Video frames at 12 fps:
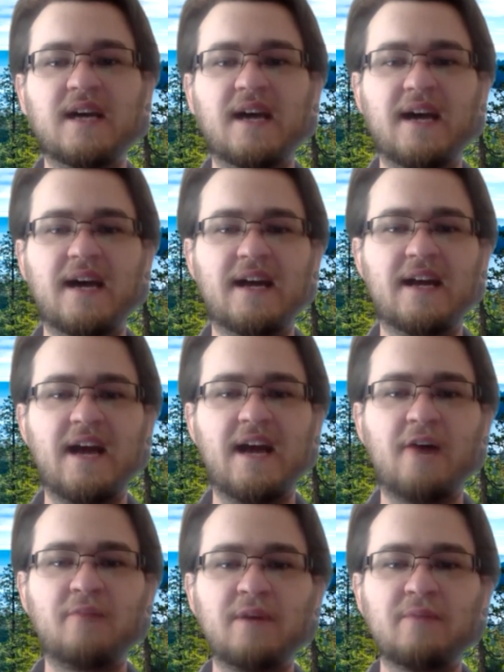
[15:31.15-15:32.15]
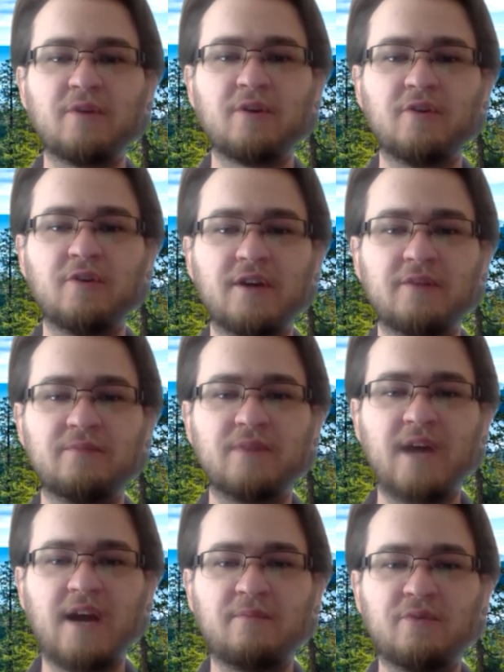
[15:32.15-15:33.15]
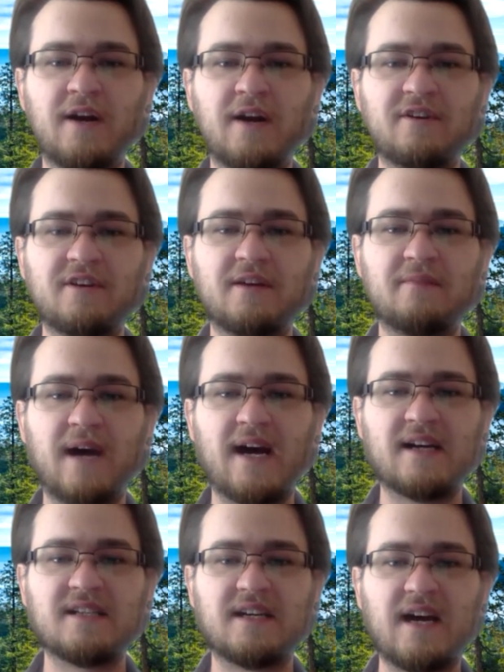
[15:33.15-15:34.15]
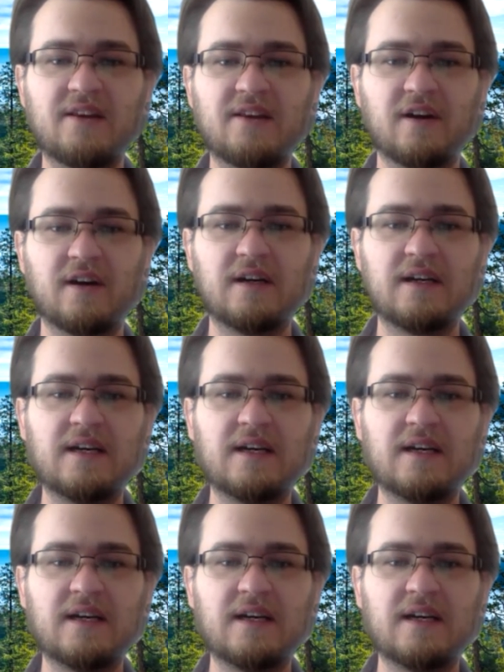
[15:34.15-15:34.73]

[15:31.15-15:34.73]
and how people are going to kind of put everything back together.